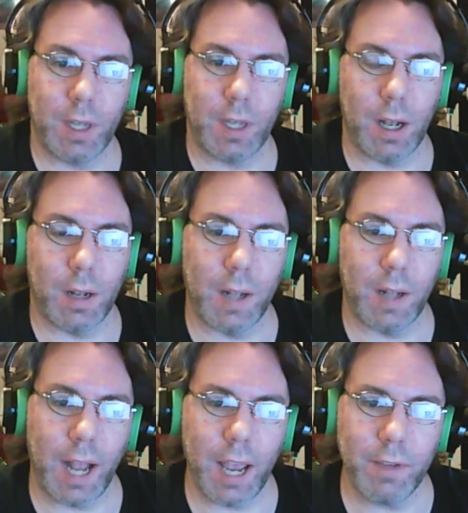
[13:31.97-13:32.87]

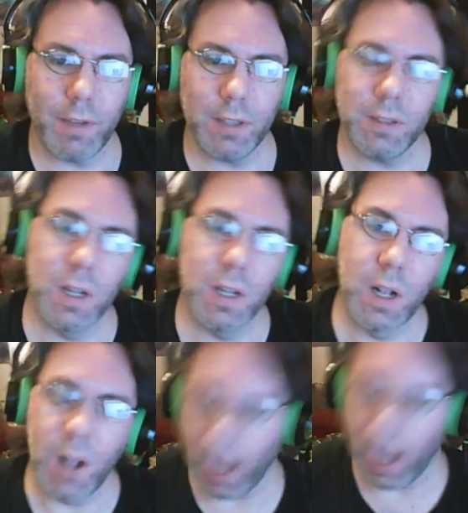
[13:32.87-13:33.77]

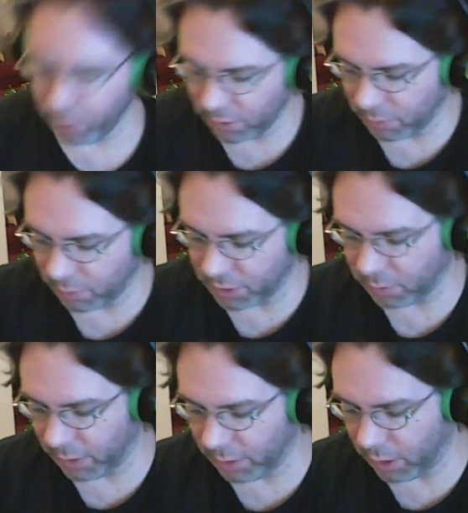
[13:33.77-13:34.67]
I've heard the Switch is
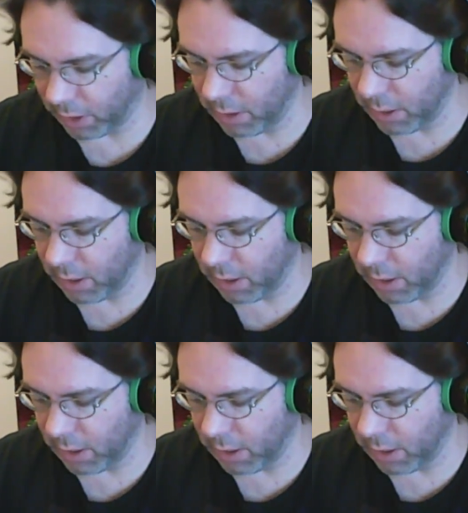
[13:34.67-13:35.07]
really good.